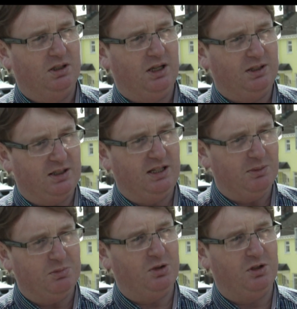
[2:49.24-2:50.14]
And they
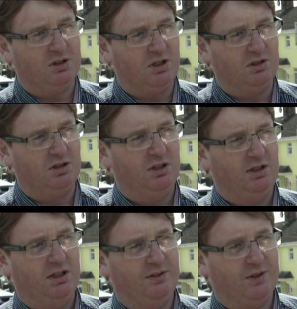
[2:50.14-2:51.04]
can be rooted out.
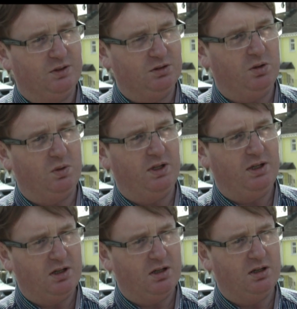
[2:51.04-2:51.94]
If they don't know where
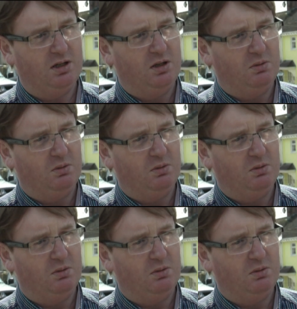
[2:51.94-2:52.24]
they are,